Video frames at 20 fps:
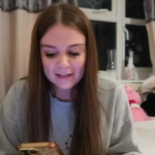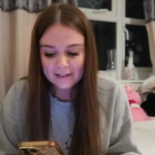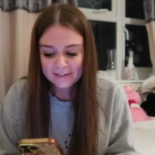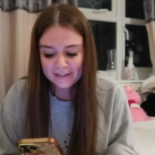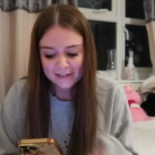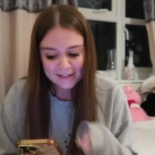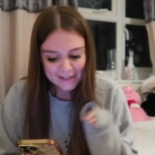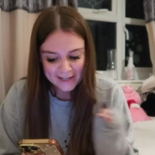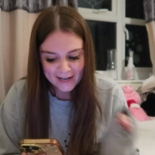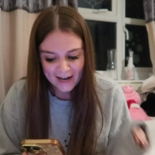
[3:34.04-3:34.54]
He
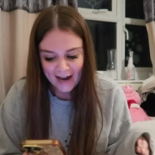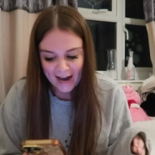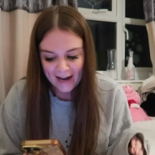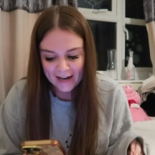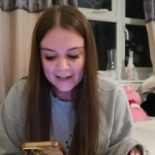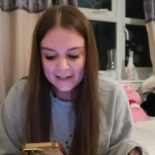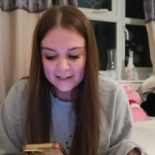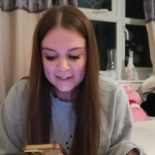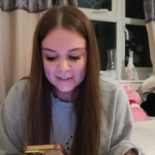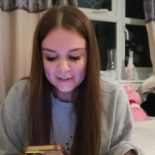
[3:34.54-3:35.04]
didn't care.
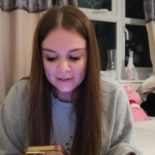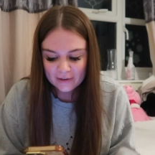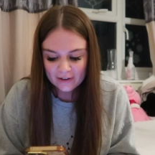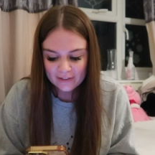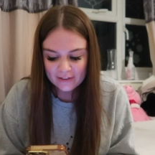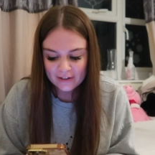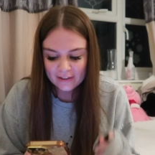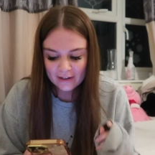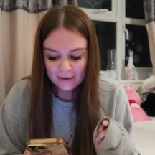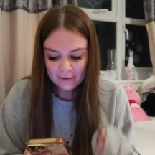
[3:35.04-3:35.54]
So I
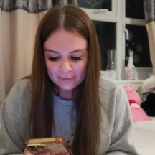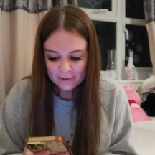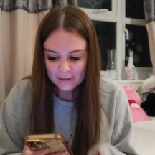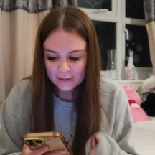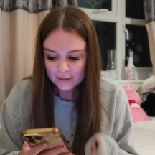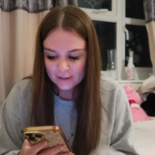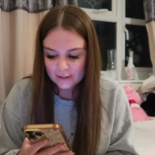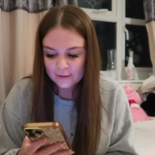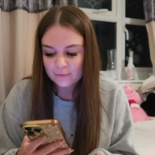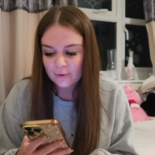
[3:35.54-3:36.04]
think that would be a
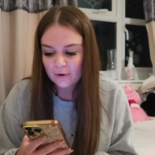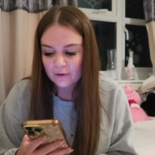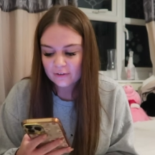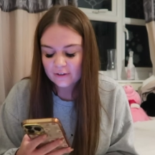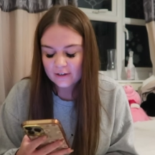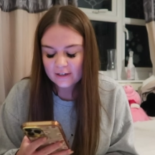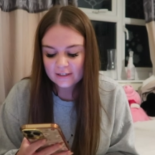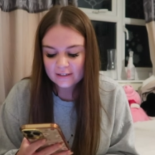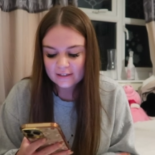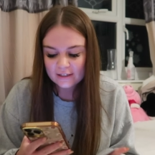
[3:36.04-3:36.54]
good one
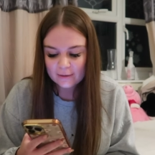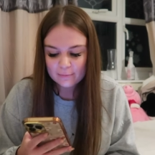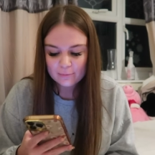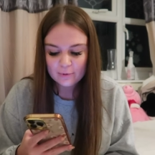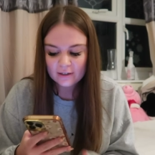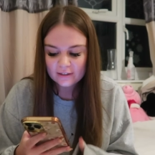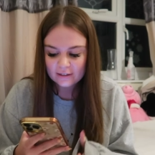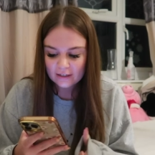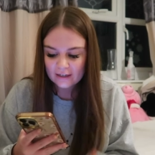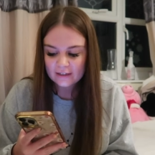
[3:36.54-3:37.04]
because it
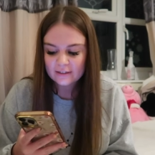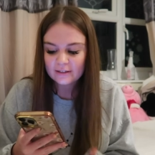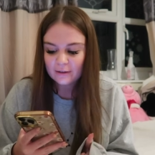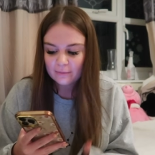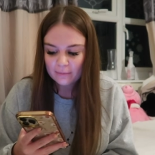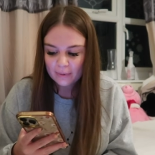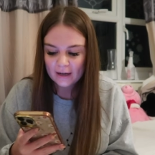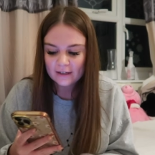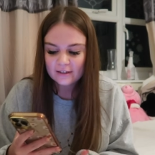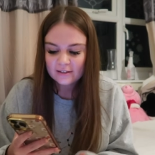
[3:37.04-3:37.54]
brings out his
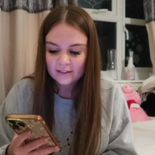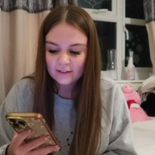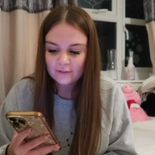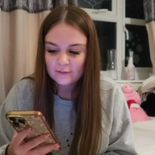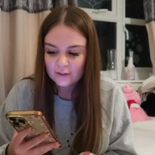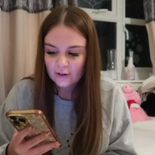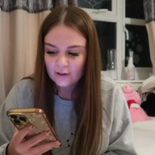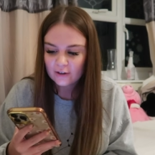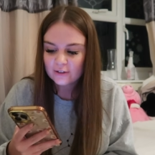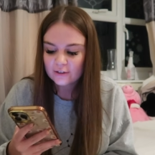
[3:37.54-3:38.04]
competitive
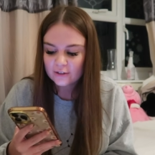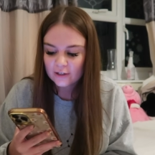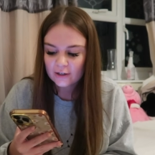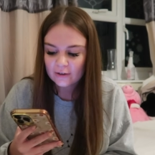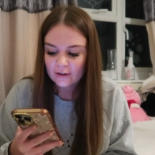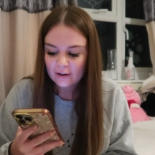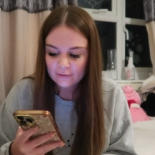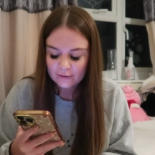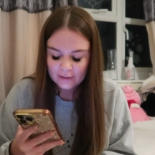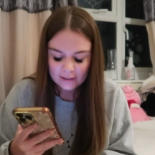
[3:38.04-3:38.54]
side. So
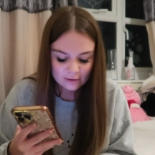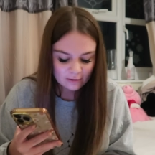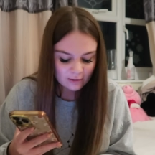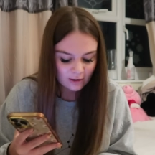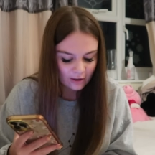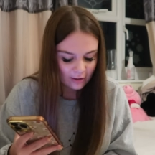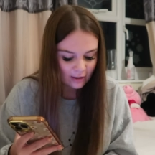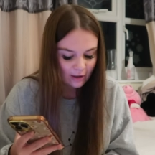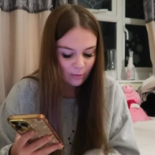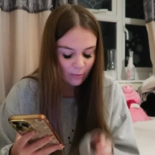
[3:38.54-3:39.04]
I think you'll
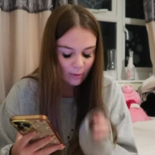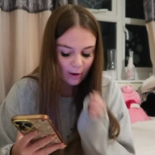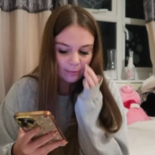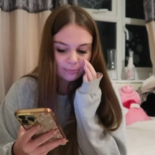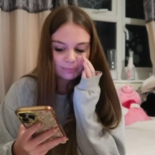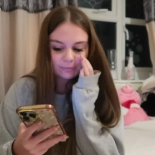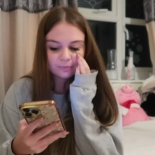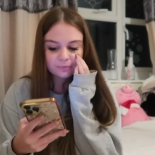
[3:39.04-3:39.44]
like that one.